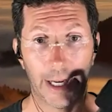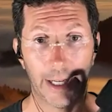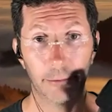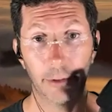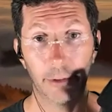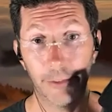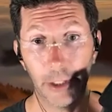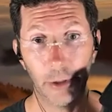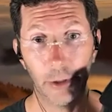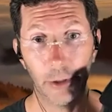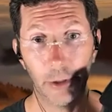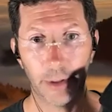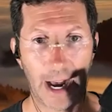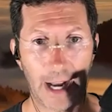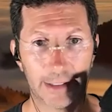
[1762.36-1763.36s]
rate,
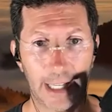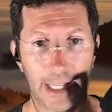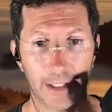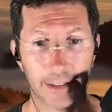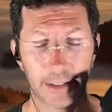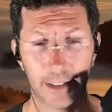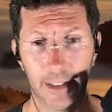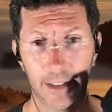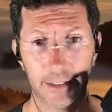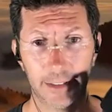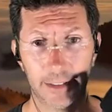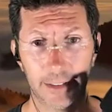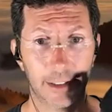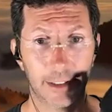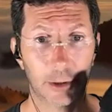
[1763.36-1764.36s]
review the podcast.
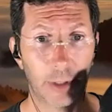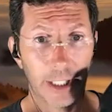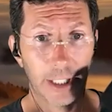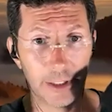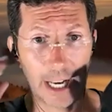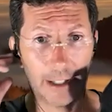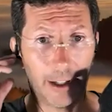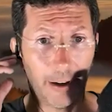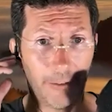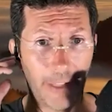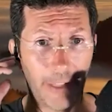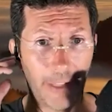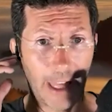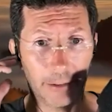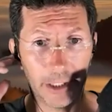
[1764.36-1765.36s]
Send us a
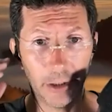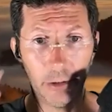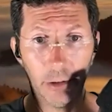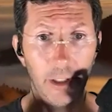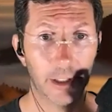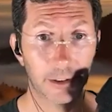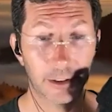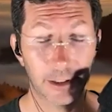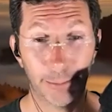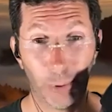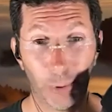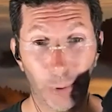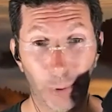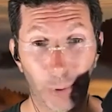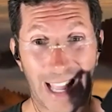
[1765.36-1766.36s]
screenshot of that review.
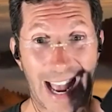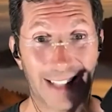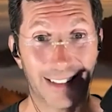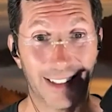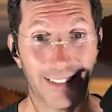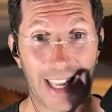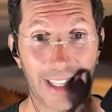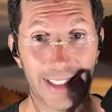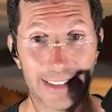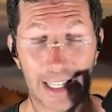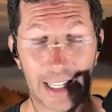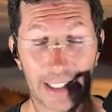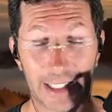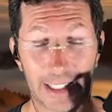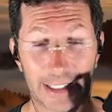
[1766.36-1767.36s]
Support at the
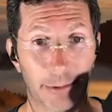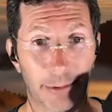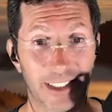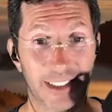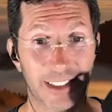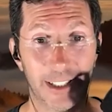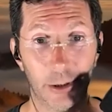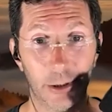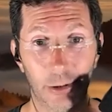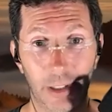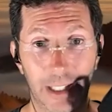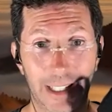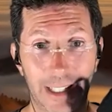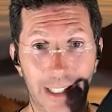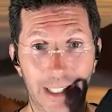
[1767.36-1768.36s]
land geek dot com. We're going to send
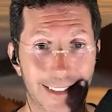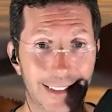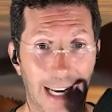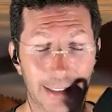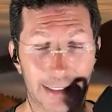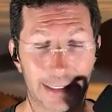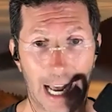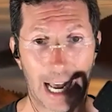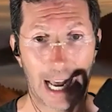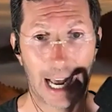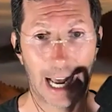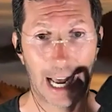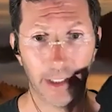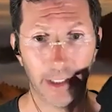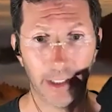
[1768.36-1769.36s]
you a signed
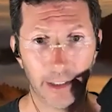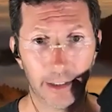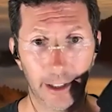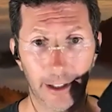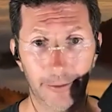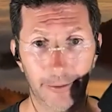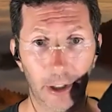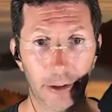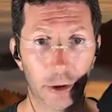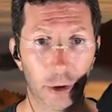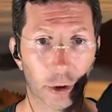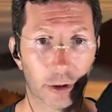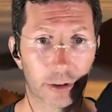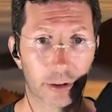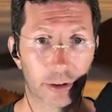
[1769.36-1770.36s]
copy of
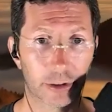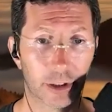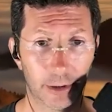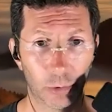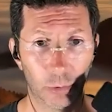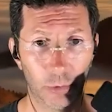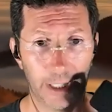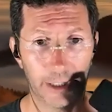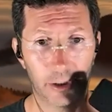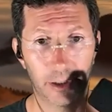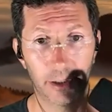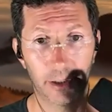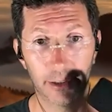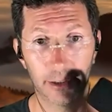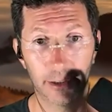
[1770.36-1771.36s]
Dirt
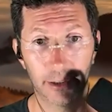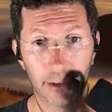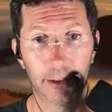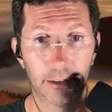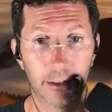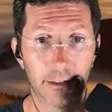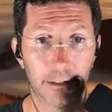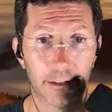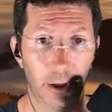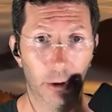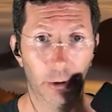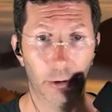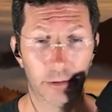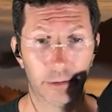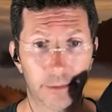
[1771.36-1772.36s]
Rich.
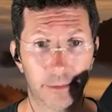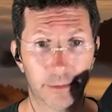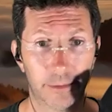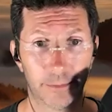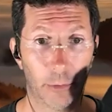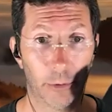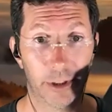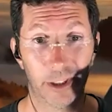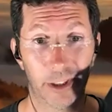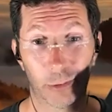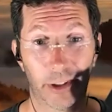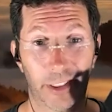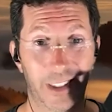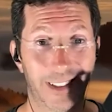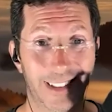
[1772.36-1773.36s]
So, which is
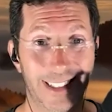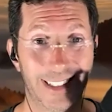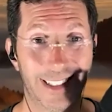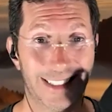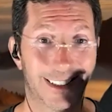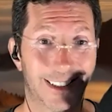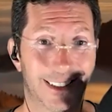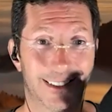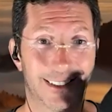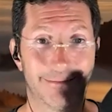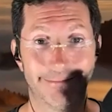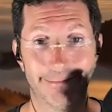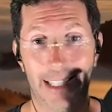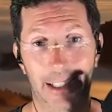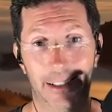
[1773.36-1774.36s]
worth at least,
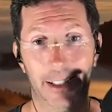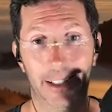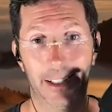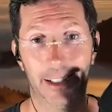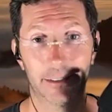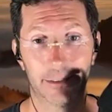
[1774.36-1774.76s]
I don't know,